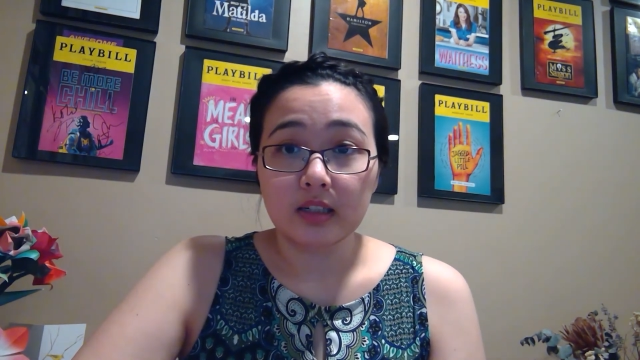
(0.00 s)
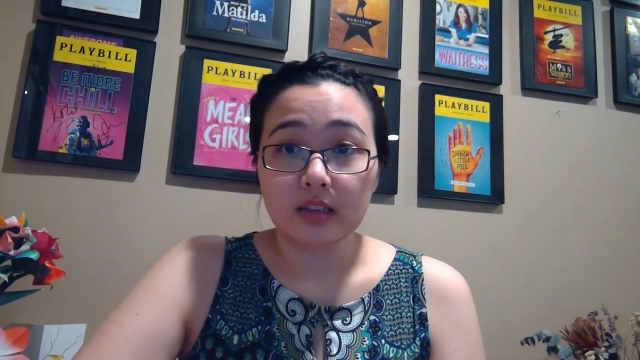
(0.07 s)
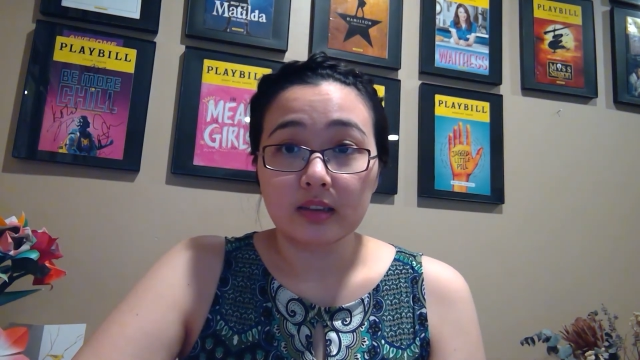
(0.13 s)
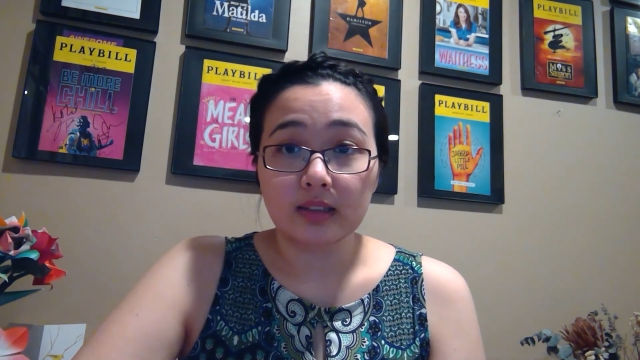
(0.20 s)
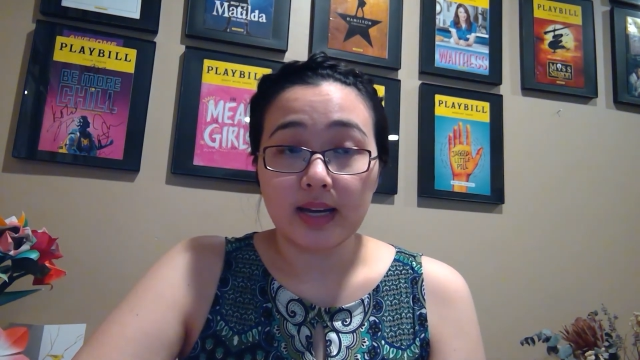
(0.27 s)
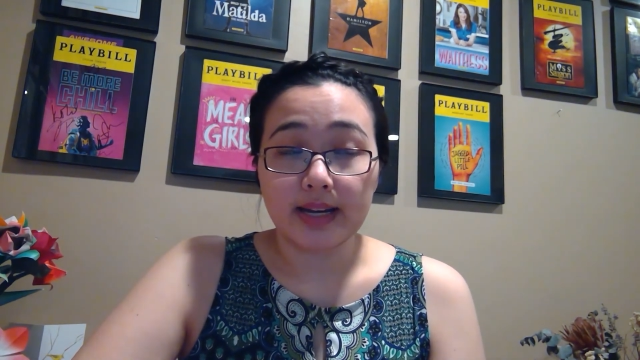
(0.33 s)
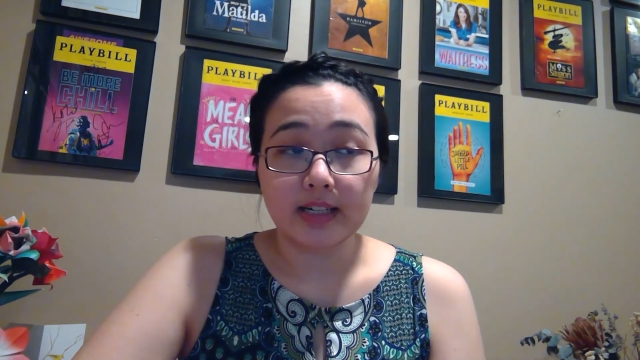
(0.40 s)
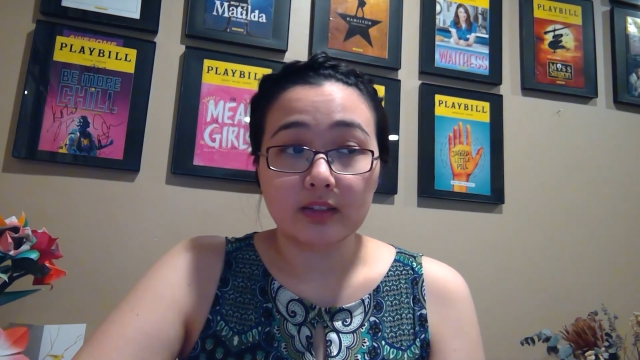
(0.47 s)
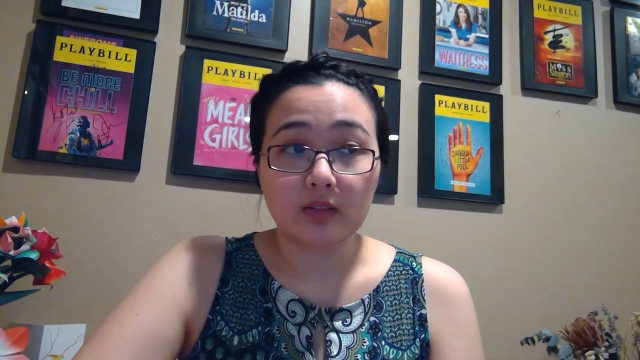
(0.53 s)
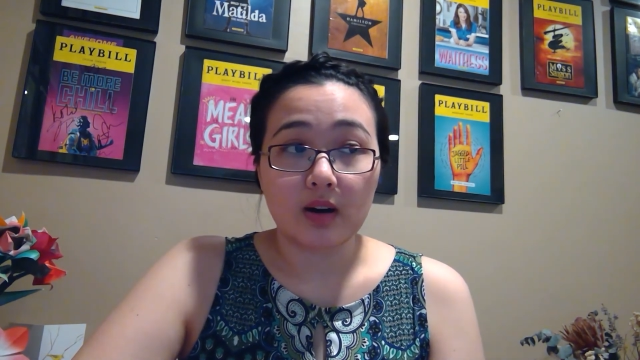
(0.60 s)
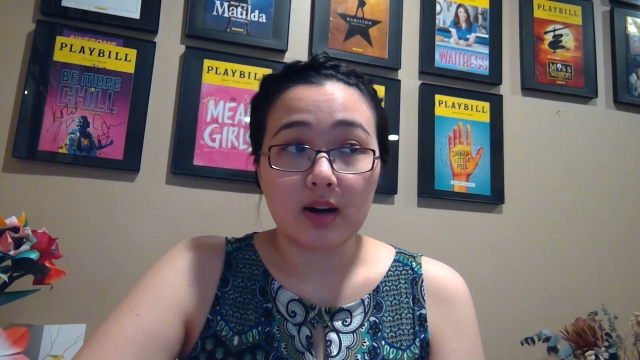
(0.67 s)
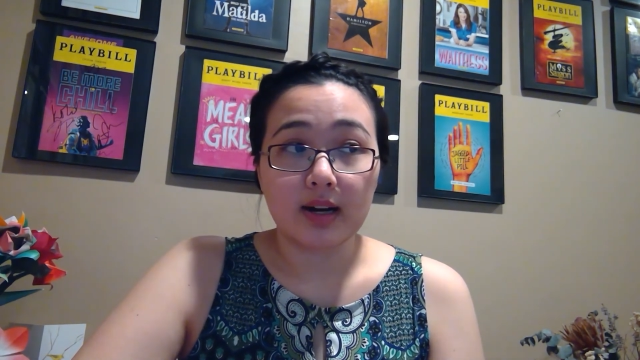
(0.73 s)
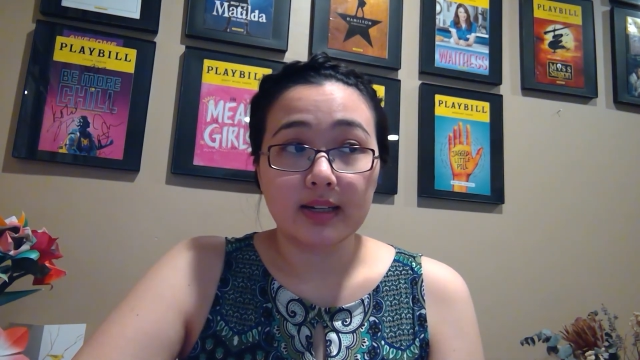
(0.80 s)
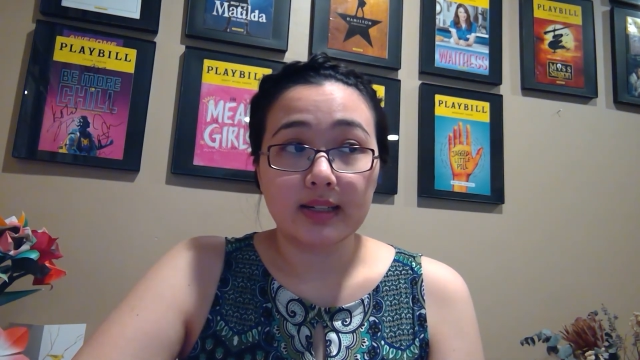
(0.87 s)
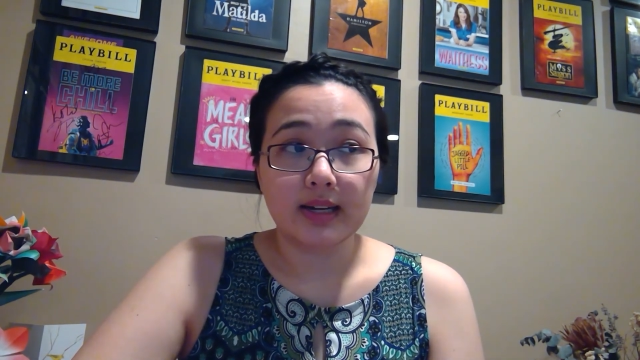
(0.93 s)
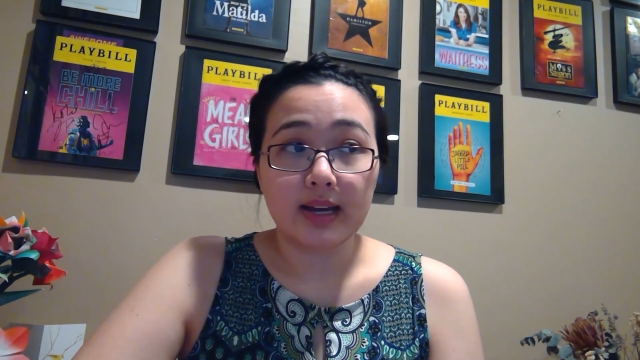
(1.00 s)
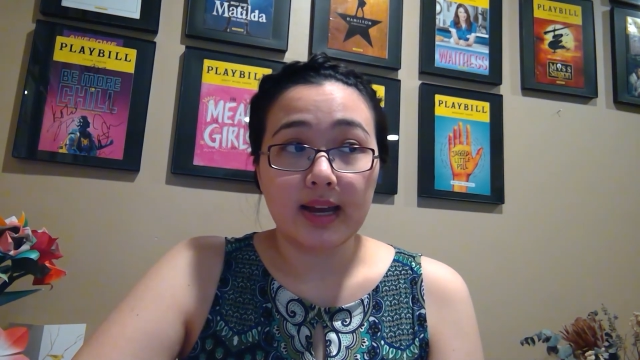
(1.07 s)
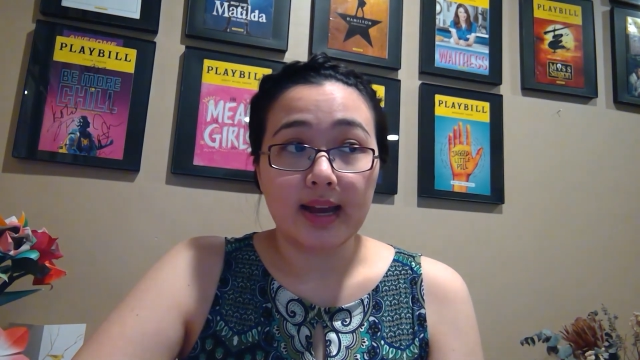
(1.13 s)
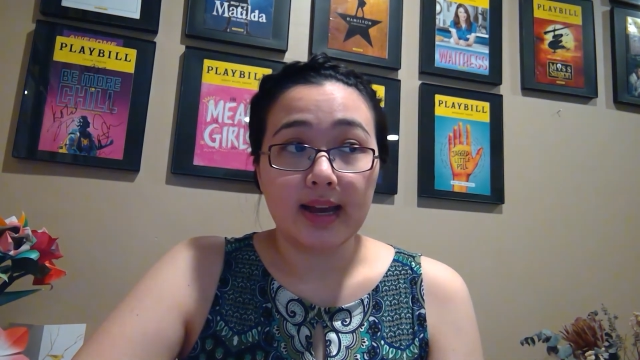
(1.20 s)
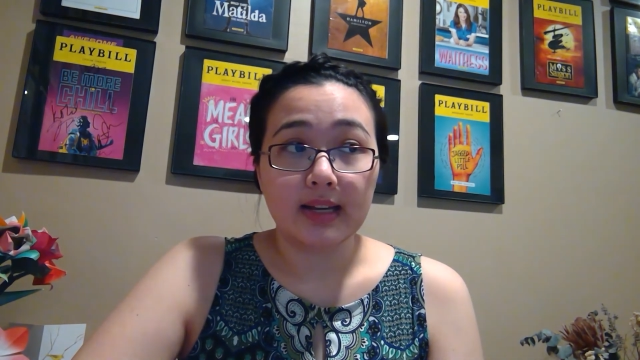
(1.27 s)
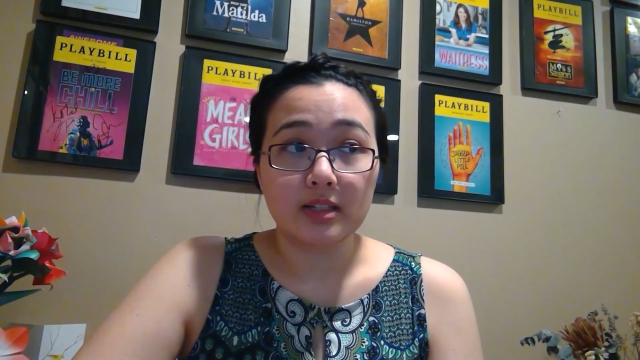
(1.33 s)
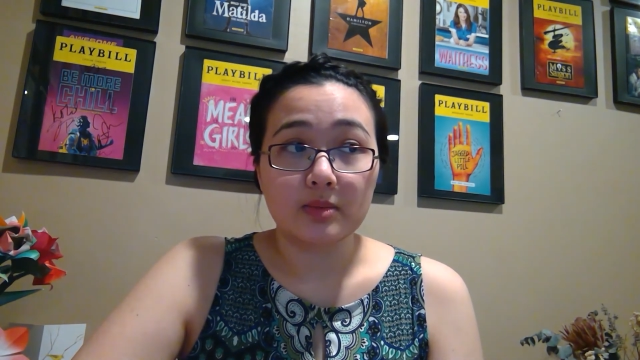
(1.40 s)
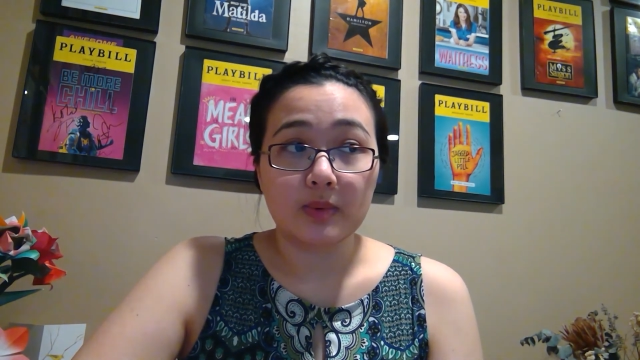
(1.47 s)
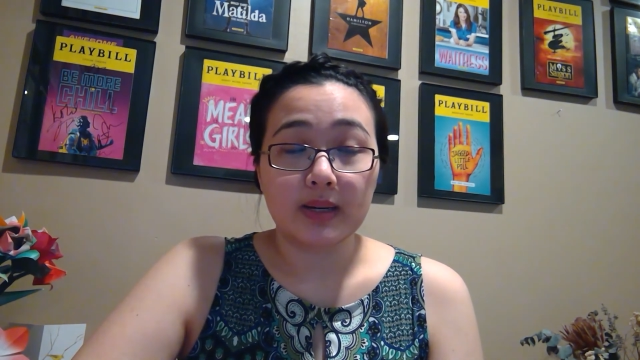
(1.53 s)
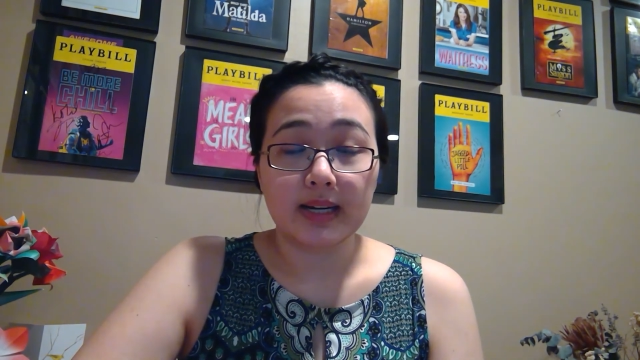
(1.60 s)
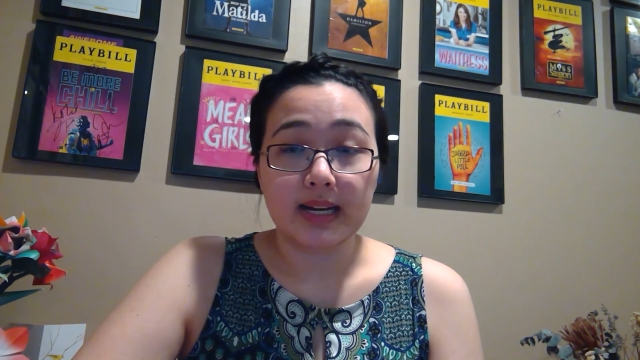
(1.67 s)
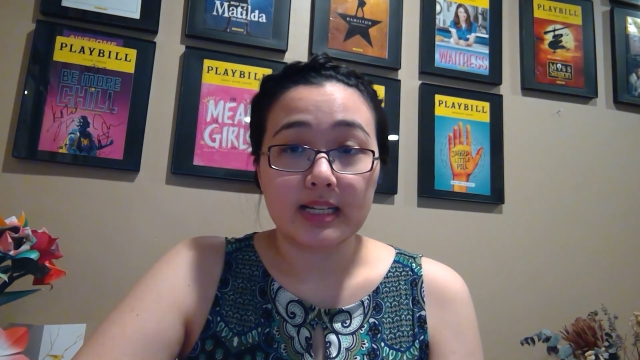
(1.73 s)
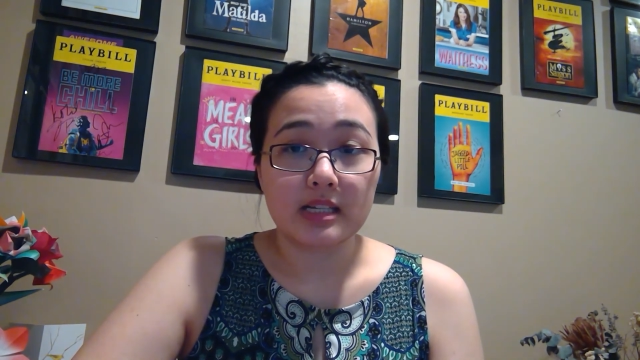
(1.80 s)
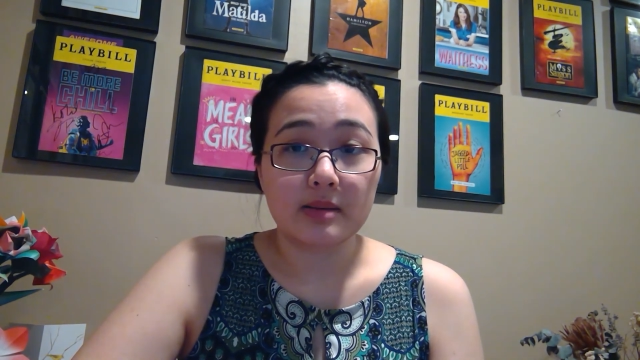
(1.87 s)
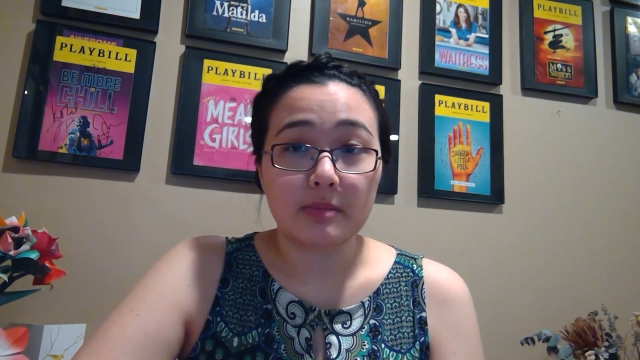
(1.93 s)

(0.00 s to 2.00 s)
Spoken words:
later on, and when I asked